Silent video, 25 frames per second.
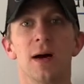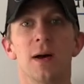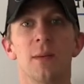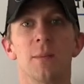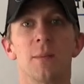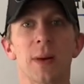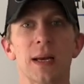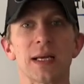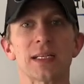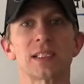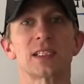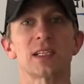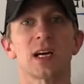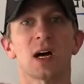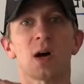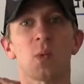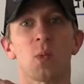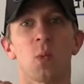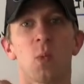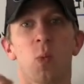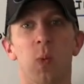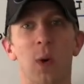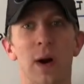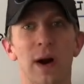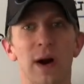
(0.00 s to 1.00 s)
based
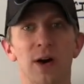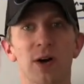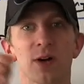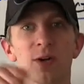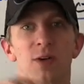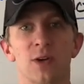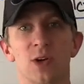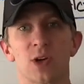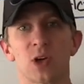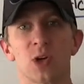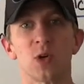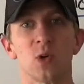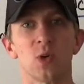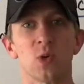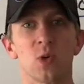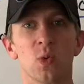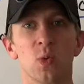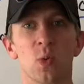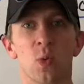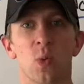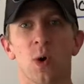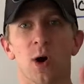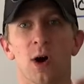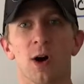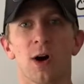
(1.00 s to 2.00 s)
on where you
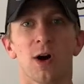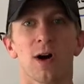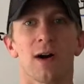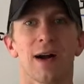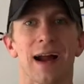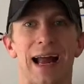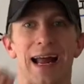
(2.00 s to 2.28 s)
were